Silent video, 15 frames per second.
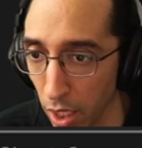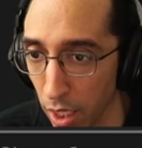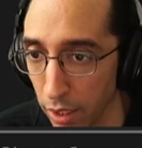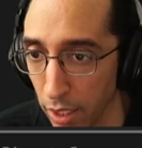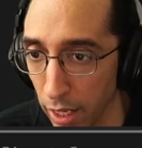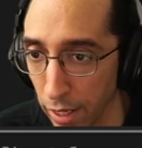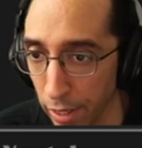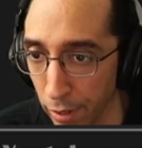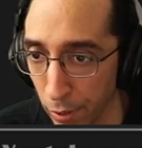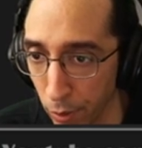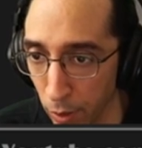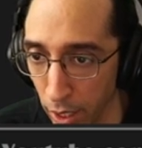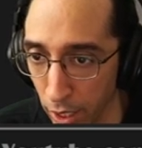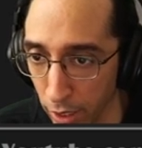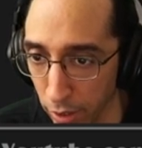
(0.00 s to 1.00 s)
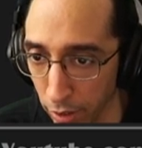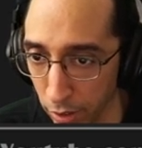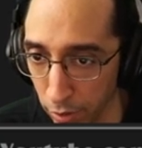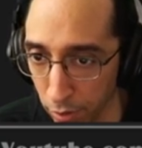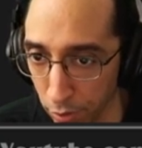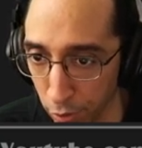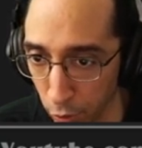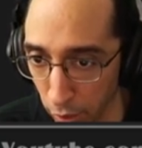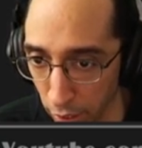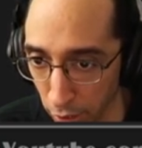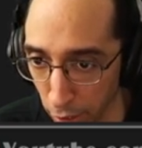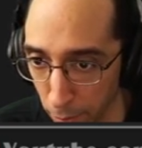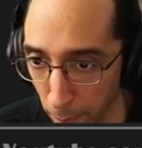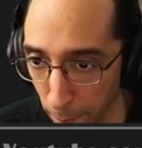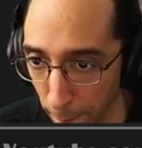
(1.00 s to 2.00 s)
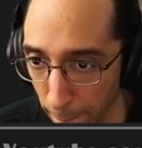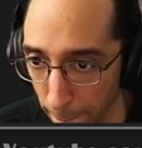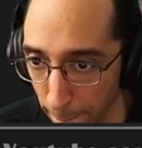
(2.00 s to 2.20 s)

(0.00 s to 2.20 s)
And now I can do that again.